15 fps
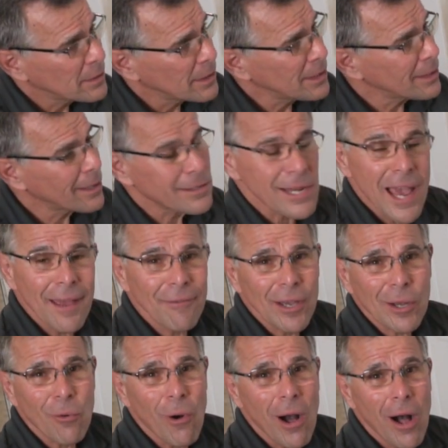In our
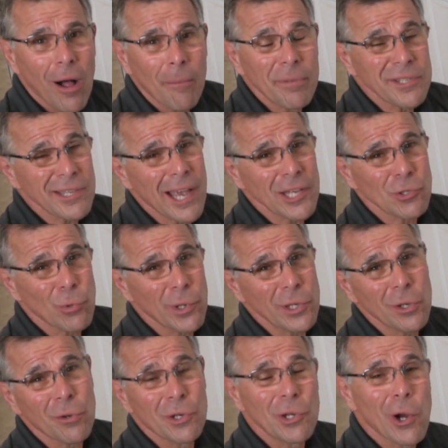Tyvek wall, besides
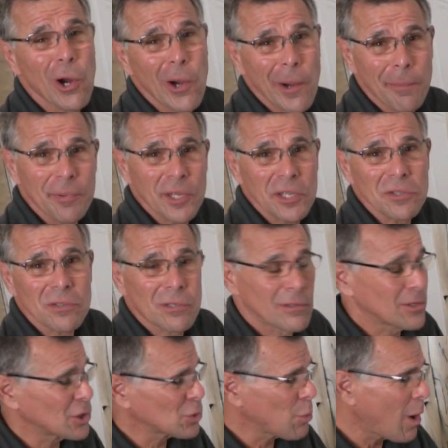window and door openings,
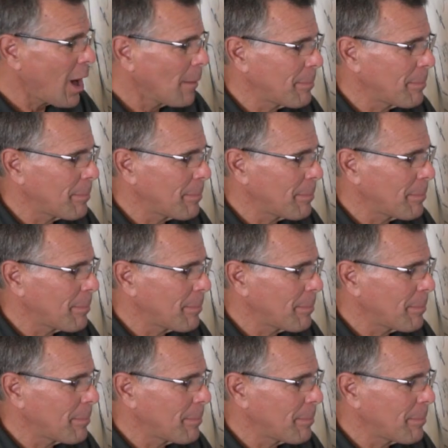there's wall